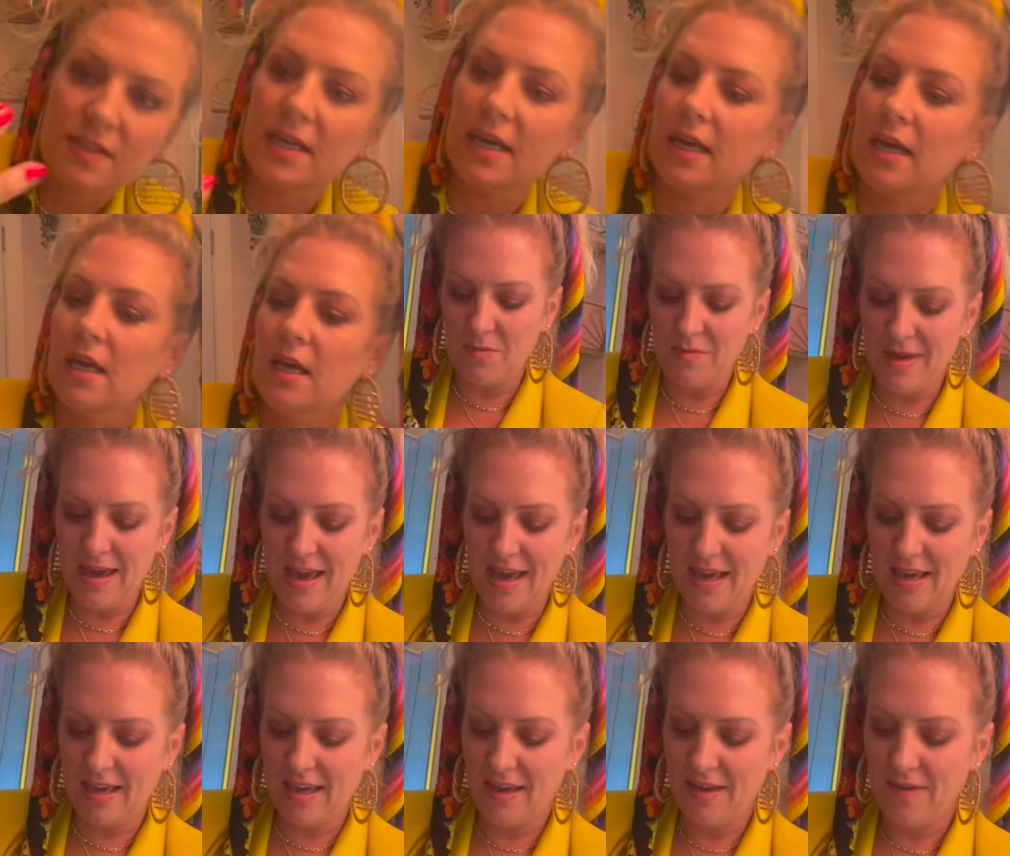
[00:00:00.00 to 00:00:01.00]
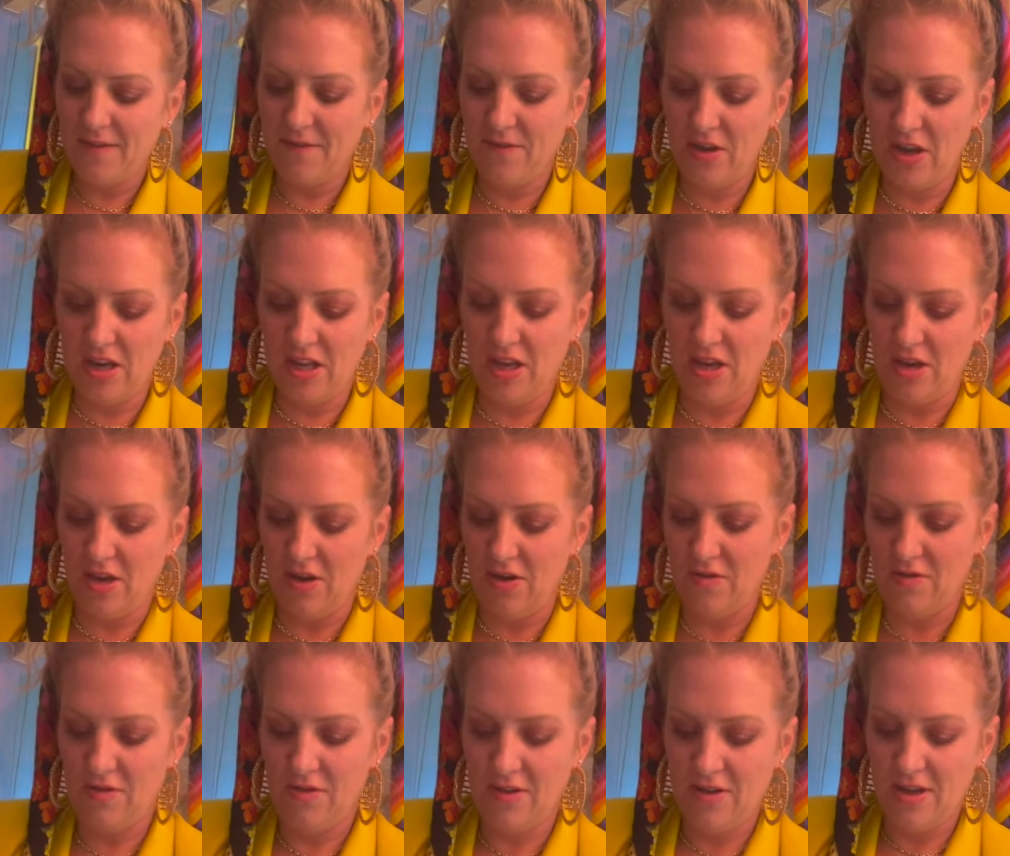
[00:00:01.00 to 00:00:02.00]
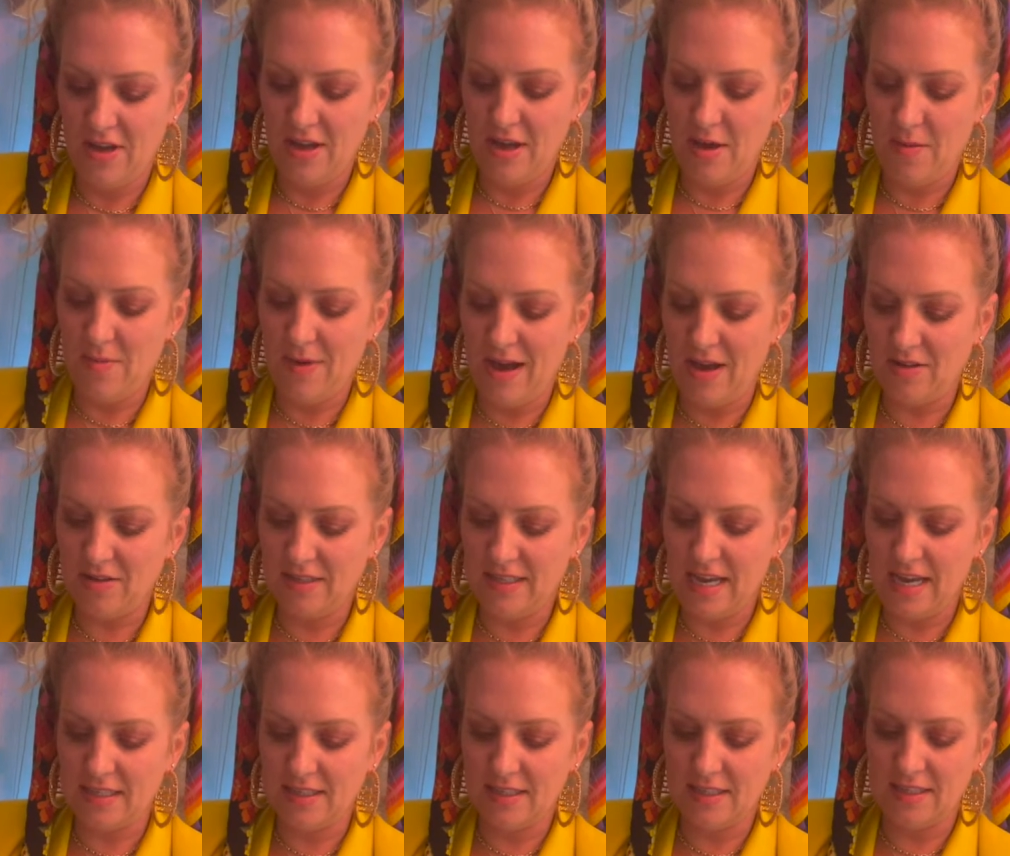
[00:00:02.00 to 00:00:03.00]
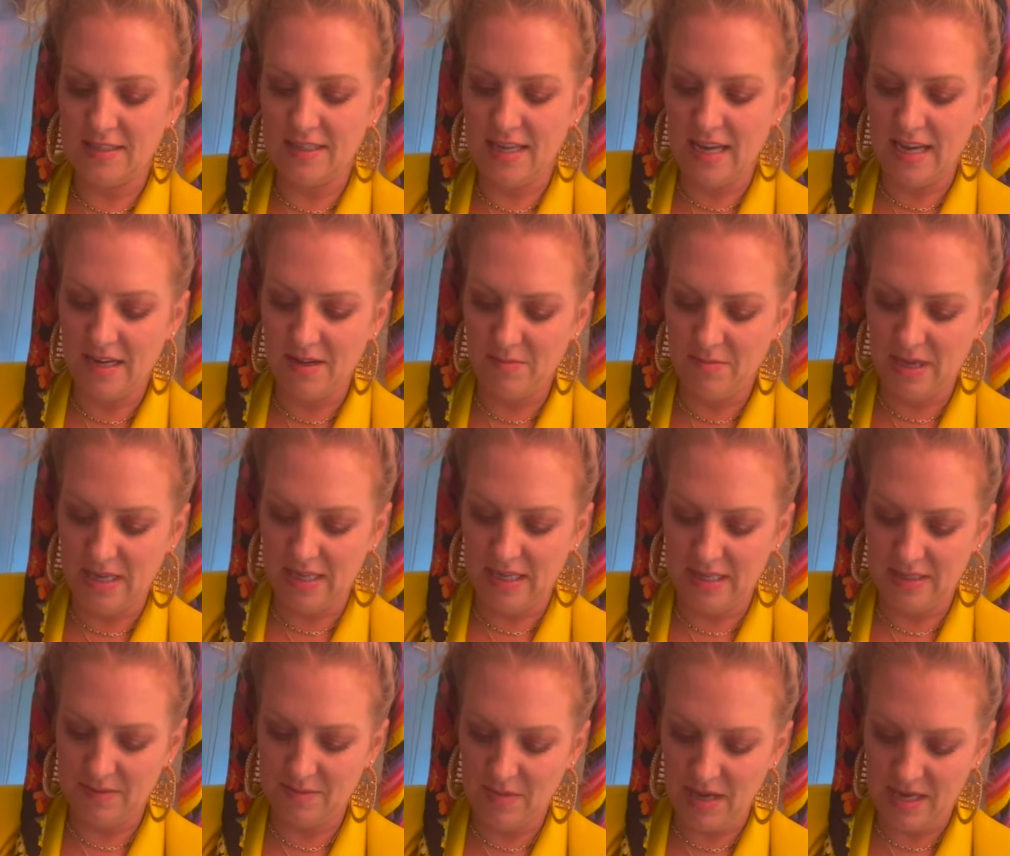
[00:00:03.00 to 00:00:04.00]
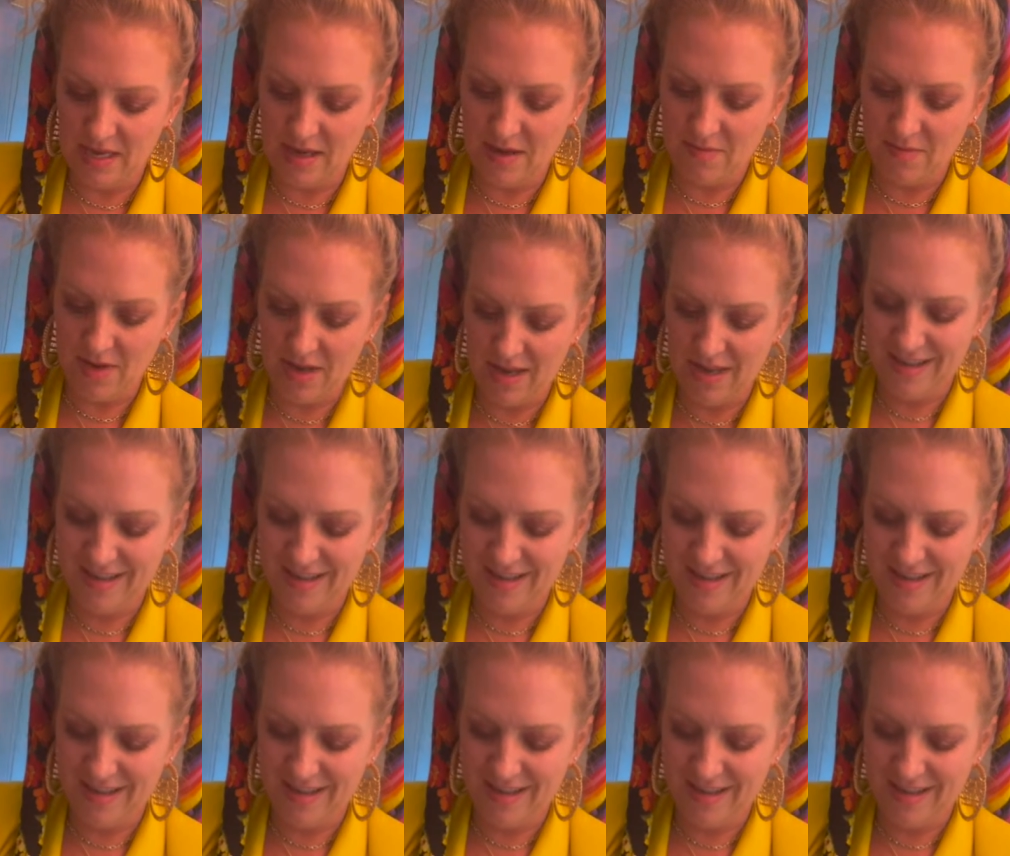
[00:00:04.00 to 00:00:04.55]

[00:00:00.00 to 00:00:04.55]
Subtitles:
like, make video about task because Hannah is making me.